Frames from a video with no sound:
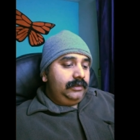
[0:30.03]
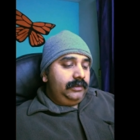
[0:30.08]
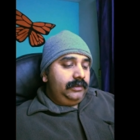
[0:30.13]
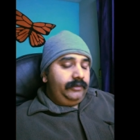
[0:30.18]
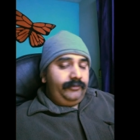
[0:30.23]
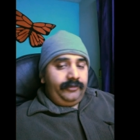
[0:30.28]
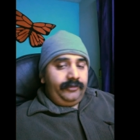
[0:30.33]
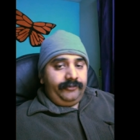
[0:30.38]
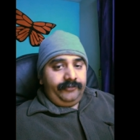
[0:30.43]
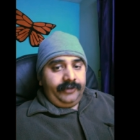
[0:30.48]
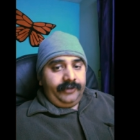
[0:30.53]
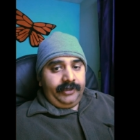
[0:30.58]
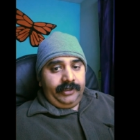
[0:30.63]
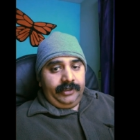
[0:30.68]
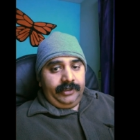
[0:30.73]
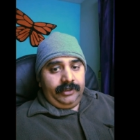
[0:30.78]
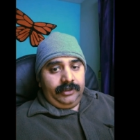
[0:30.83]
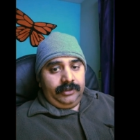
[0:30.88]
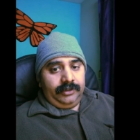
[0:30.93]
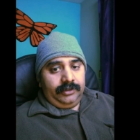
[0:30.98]
They were
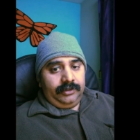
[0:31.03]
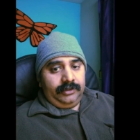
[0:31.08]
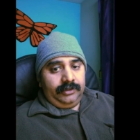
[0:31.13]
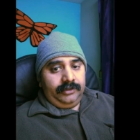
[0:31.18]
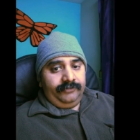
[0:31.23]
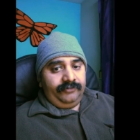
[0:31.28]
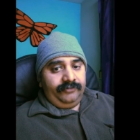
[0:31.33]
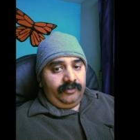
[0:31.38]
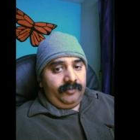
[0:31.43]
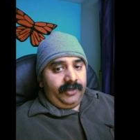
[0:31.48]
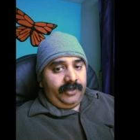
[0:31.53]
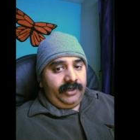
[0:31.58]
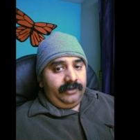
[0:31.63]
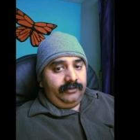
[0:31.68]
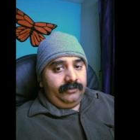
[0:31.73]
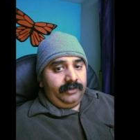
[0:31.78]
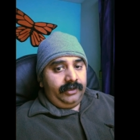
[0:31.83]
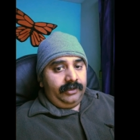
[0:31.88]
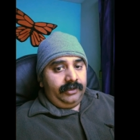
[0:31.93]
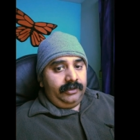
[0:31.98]
very uh,
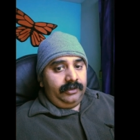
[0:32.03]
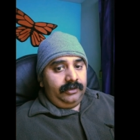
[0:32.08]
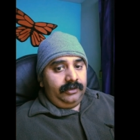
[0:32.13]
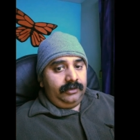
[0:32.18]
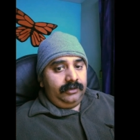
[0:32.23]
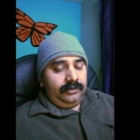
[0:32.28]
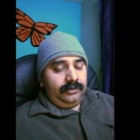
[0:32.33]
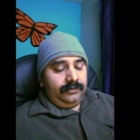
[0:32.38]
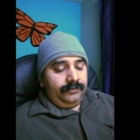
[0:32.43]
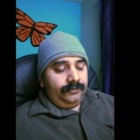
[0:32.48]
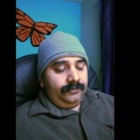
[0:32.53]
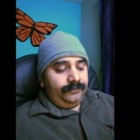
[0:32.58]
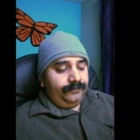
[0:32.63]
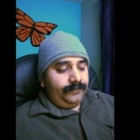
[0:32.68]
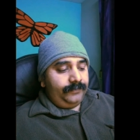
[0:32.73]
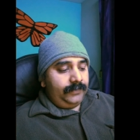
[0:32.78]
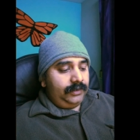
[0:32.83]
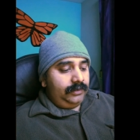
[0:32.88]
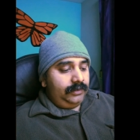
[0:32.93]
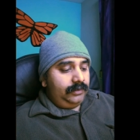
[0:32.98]
informative, and
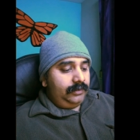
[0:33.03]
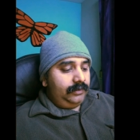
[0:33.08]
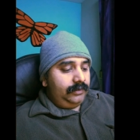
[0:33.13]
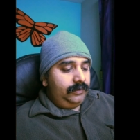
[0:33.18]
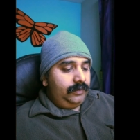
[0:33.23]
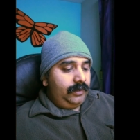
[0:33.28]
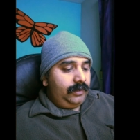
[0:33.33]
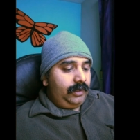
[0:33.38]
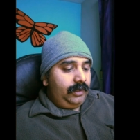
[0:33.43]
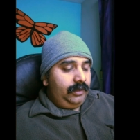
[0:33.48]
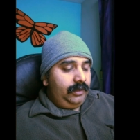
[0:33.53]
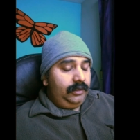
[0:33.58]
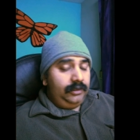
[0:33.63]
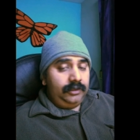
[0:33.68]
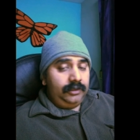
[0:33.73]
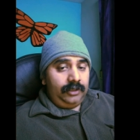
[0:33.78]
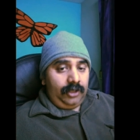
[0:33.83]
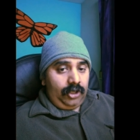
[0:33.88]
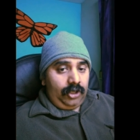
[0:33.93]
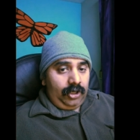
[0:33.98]
uh, I
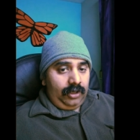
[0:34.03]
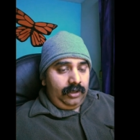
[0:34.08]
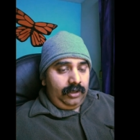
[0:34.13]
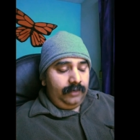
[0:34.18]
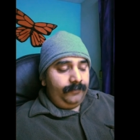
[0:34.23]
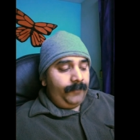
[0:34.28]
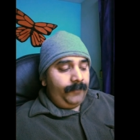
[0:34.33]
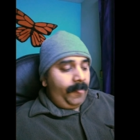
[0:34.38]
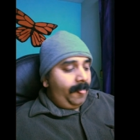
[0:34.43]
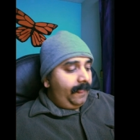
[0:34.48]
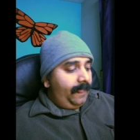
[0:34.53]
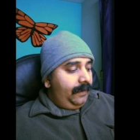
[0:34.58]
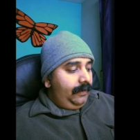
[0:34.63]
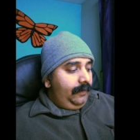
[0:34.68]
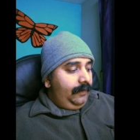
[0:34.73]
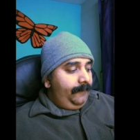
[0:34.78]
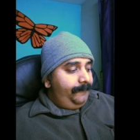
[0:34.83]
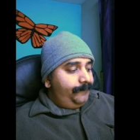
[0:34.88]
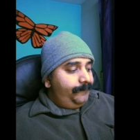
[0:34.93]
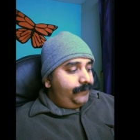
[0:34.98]
learned a lot
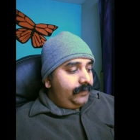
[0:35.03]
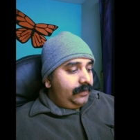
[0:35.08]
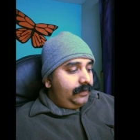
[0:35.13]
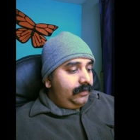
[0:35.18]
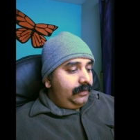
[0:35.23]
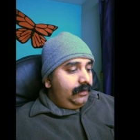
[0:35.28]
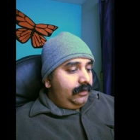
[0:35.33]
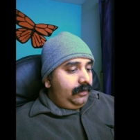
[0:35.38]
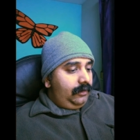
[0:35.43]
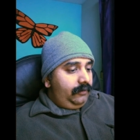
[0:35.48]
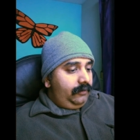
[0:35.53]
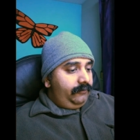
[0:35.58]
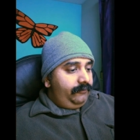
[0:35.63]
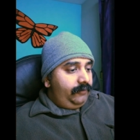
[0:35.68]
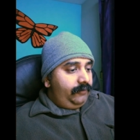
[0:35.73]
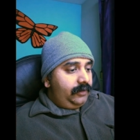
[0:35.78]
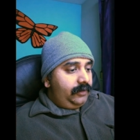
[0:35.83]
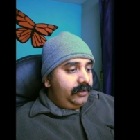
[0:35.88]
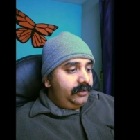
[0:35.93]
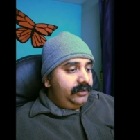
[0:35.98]
of
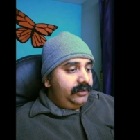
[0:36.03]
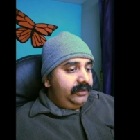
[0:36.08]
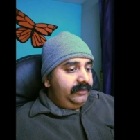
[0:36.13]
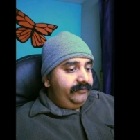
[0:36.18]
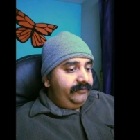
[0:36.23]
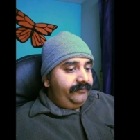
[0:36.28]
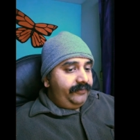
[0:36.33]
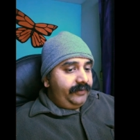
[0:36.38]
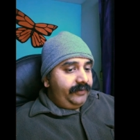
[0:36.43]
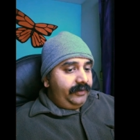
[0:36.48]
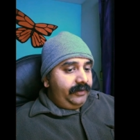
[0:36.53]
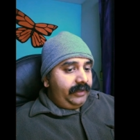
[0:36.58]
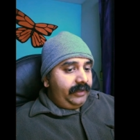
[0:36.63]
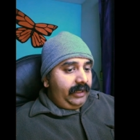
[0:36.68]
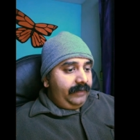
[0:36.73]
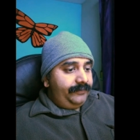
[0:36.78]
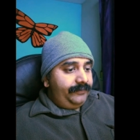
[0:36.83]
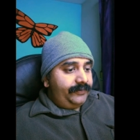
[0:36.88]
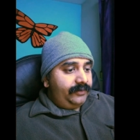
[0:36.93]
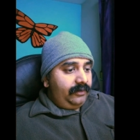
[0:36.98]
what are the different
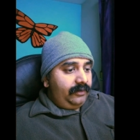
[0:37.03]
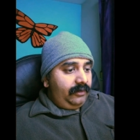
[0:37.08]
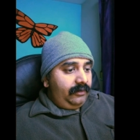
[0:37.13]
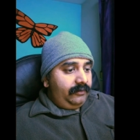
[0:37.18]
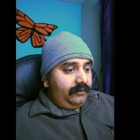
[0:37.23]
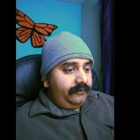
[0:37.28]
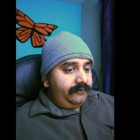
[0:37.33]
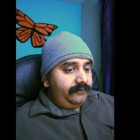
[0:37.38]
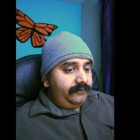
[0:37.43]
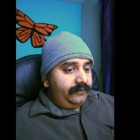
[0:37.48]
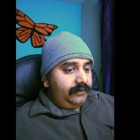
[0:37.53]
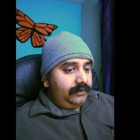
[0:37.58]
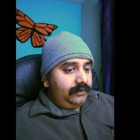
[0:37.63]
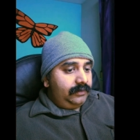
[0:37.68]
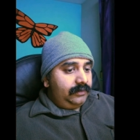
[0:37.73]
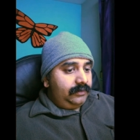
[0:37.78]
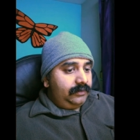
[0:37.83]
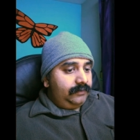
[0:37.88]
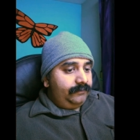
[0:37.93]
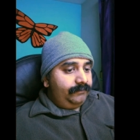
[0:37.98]
types of
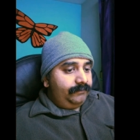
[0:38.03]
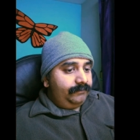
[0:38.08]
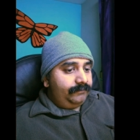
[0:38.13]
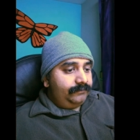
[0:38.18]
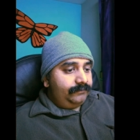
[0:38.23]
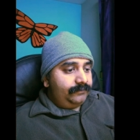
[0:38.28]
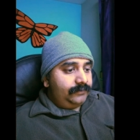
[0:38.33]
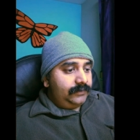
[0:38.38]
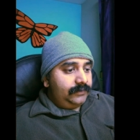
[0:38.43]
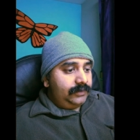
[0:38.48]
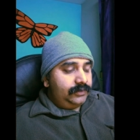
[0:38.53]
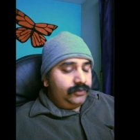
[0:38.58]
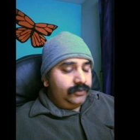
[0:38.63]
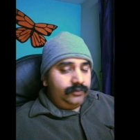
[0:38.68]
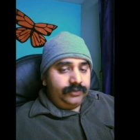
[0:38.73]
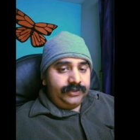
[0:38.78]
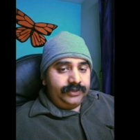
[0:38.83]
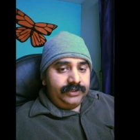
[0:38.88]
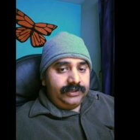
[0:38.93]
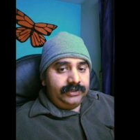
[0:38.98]
uh,
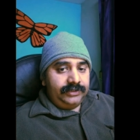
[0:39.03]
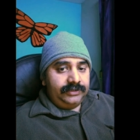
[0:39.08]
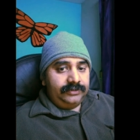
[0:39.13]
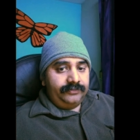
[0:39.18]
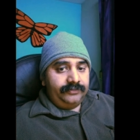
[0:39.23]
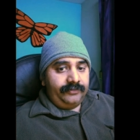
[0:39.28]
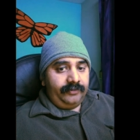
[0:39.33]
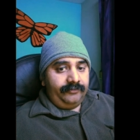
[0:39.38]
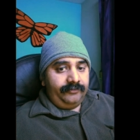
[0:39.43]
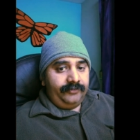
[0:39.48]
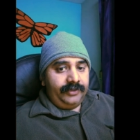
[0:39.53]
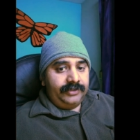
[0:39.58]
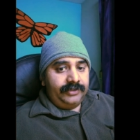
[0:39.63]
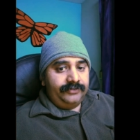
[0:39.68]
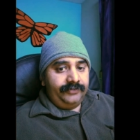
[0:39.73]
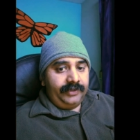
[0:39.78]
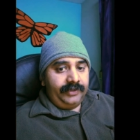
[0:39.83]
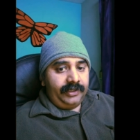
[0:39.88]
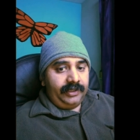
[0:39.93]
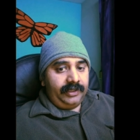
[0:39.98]
sources from which
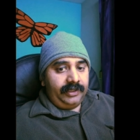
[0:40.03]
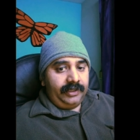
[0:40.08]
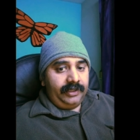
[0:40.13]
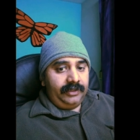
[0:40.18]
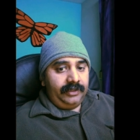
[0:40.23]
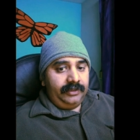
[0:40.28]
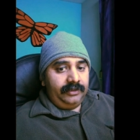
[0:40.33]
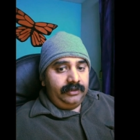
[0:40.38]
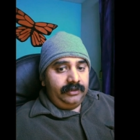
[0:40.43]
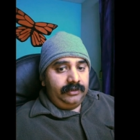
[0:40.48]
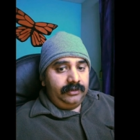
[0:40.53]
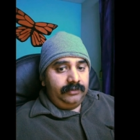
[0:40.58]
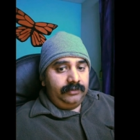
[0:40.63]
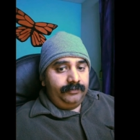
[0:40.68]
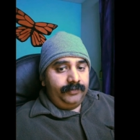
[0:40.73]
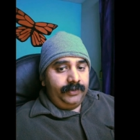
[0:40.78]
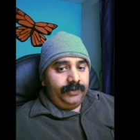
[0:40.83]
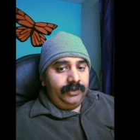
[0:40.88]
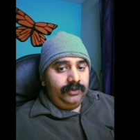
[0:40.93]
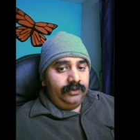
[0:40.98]
we can get the
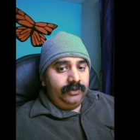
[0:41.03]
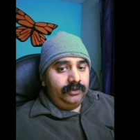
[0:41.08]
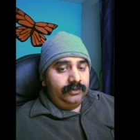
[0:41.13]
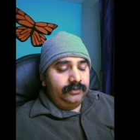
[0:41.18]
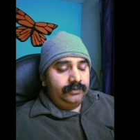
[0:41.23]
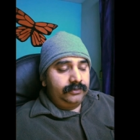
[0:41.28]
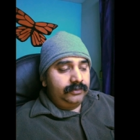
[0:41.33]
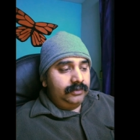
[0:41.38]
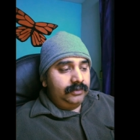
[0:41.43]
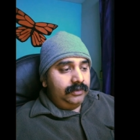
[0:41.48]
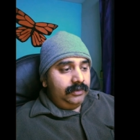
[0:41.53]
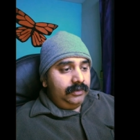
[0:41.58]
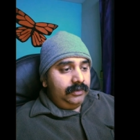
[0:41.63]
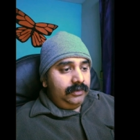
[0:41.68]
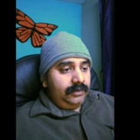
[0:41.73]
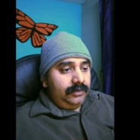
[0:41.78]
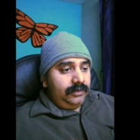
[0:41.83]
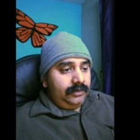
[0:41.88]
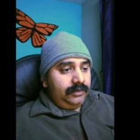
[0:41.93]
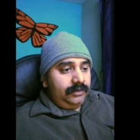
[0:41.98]
P zero
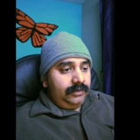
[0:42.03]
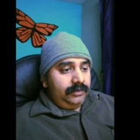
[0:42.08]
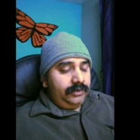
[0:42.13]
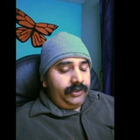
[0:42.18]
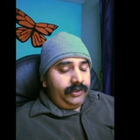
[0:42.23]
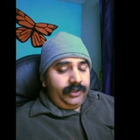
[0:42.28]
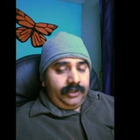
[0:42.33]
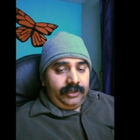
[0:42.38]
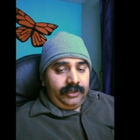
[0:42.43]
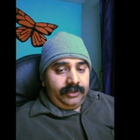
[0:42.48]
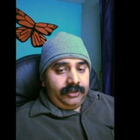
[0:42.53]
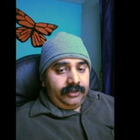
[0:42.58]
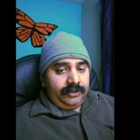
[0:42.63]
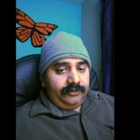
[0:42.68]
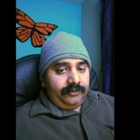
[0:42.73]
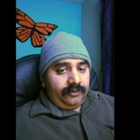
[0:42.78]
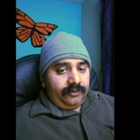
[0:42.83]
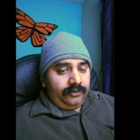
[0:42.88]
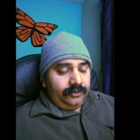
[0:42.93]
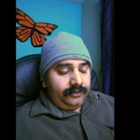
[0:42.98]
three
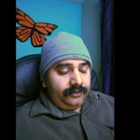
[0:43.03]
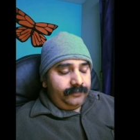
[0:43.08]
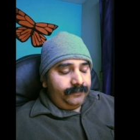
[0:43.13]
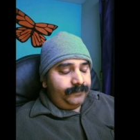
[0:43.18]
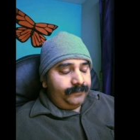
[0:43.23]
hundred code.